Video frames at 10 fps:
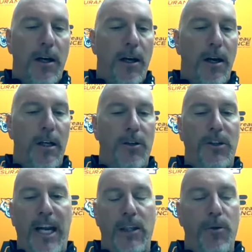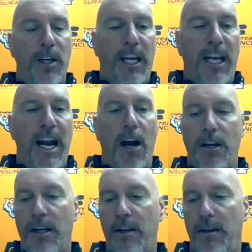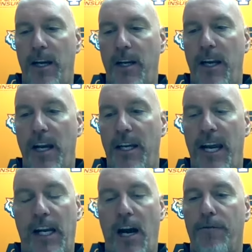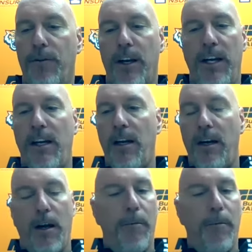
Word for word: Uh, understands when to get out and and, and take off running.